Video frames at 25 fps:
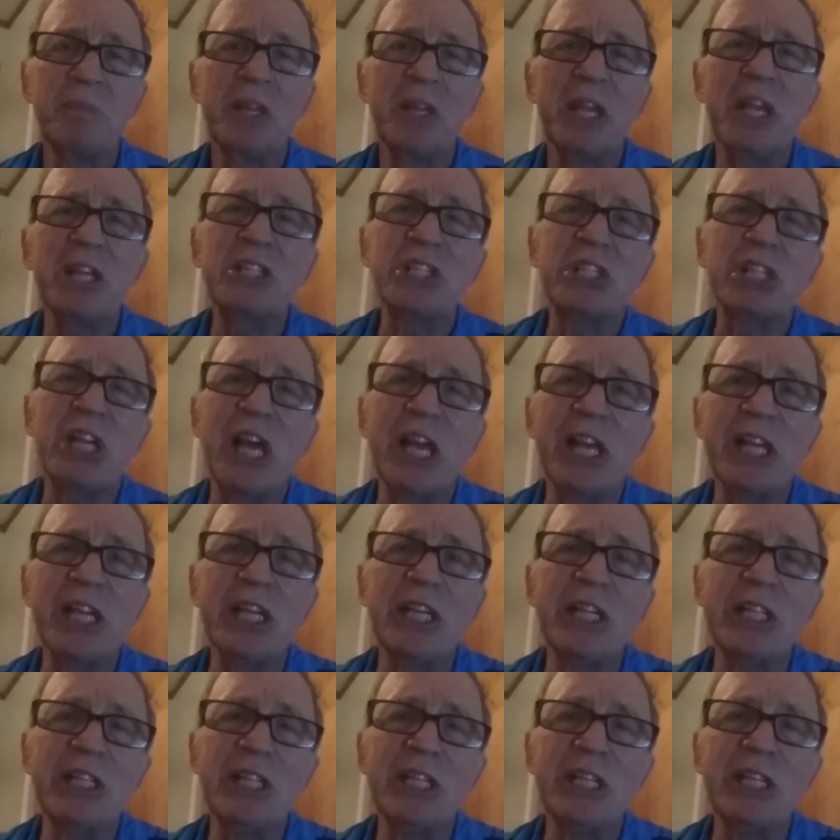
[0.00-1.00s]
It's like
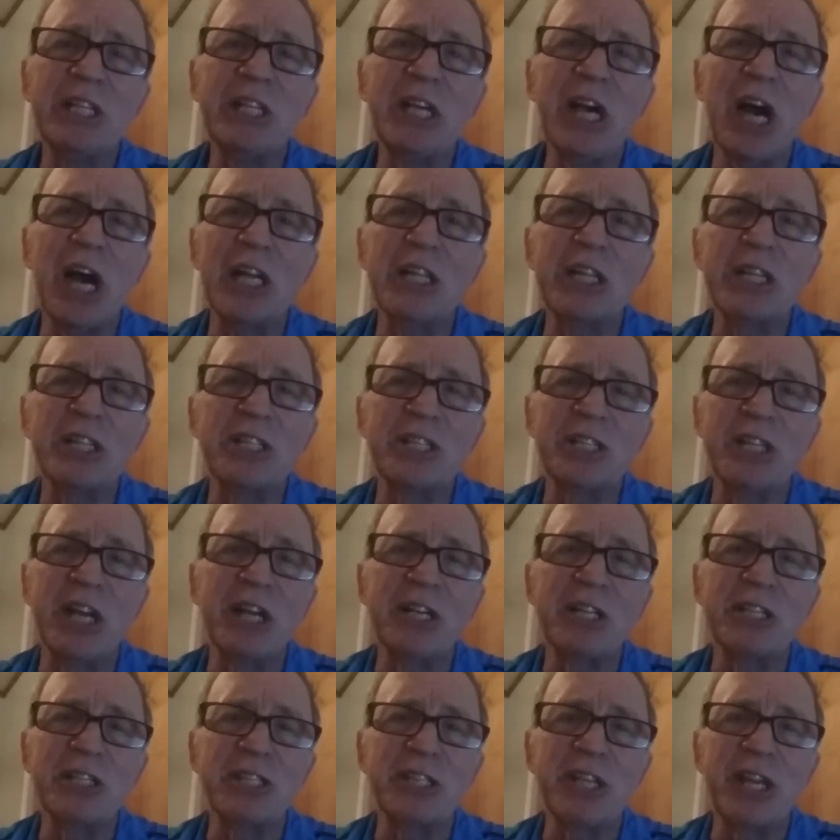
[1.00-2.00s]
God the
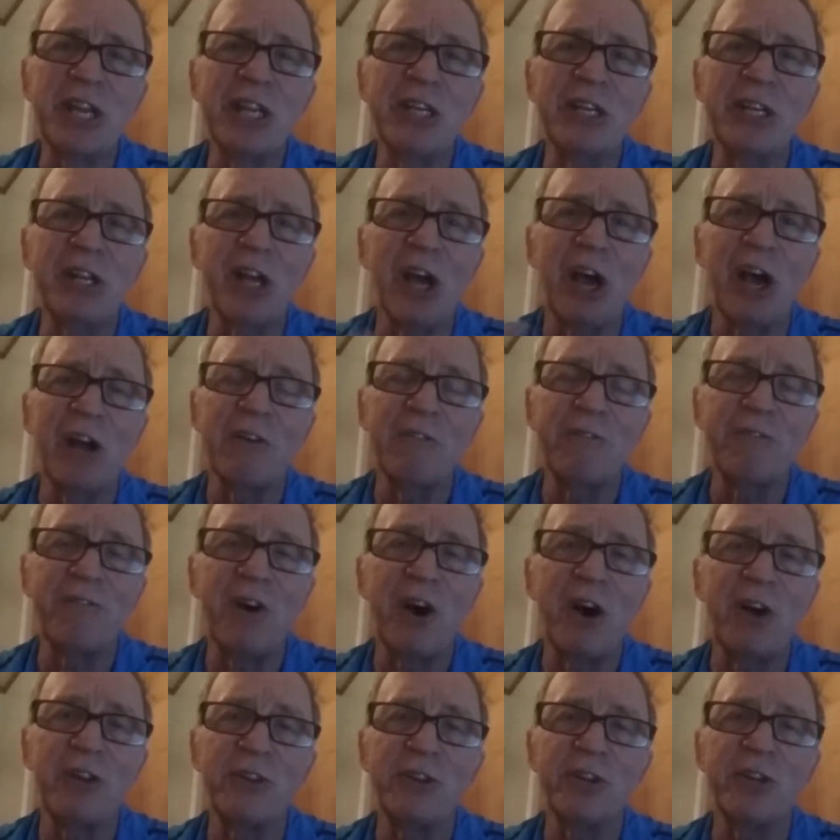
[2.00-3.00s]
Son is saying to God the
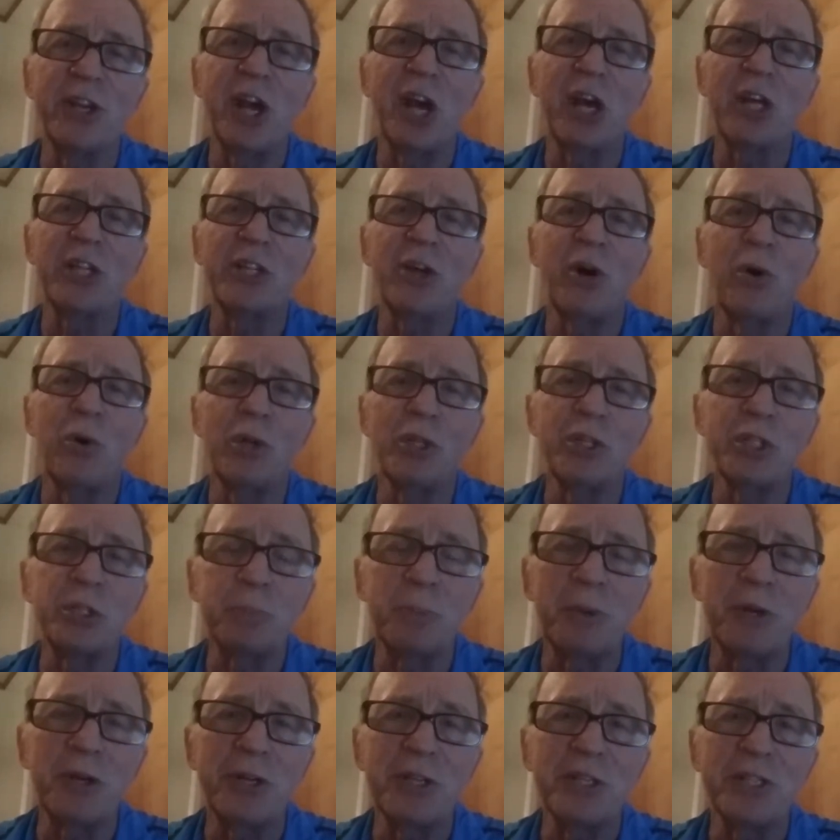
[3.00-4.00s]
Father, God the Holy
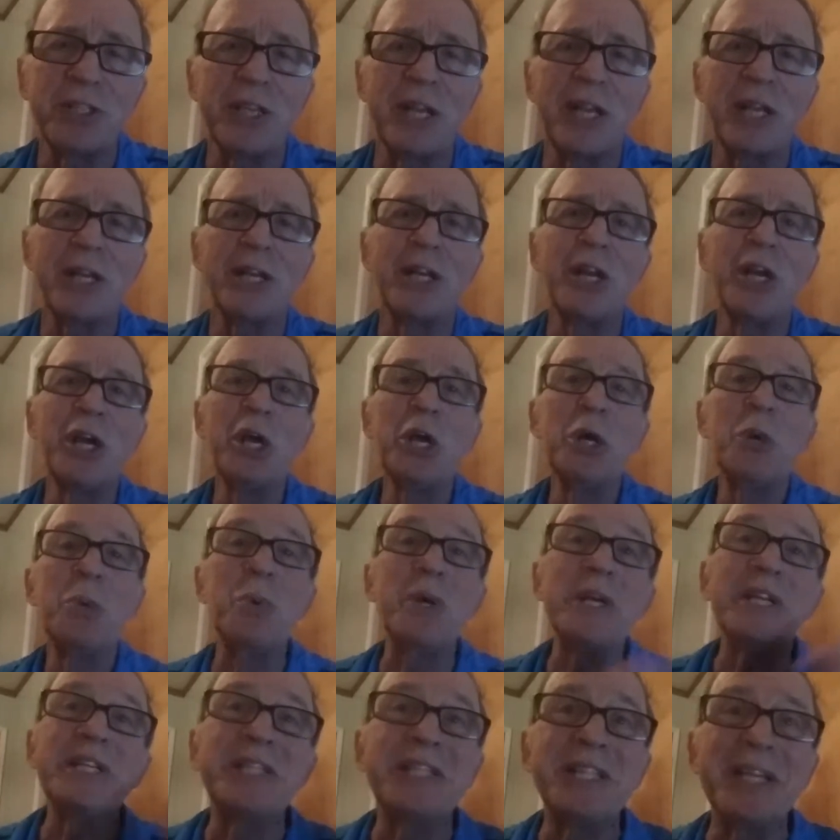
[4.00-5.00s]
Spirit, he's saying,
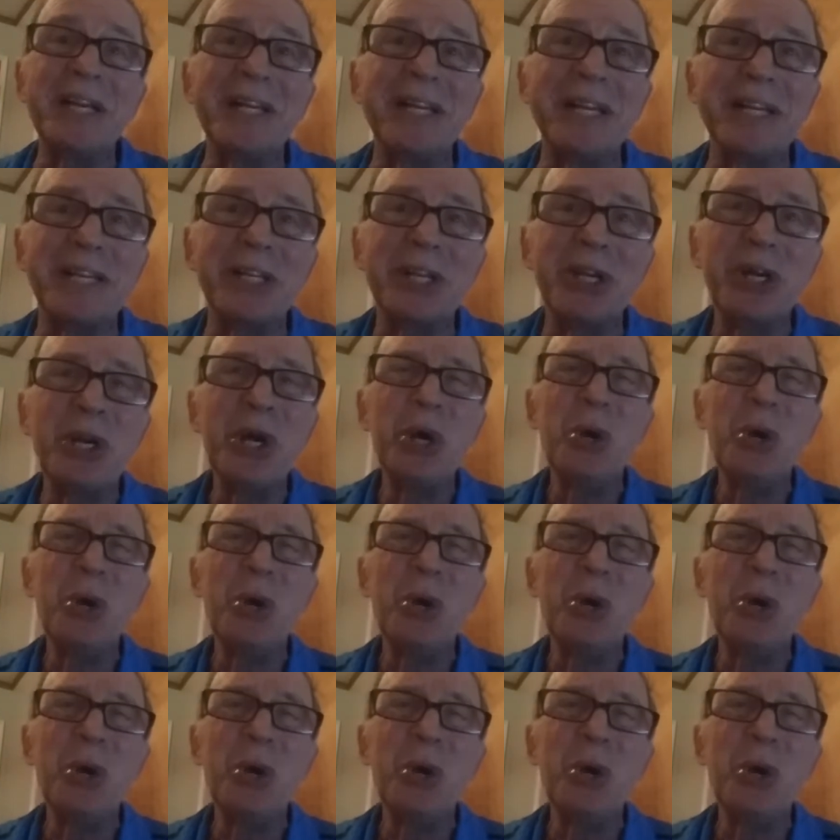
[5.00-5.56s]
"We did it.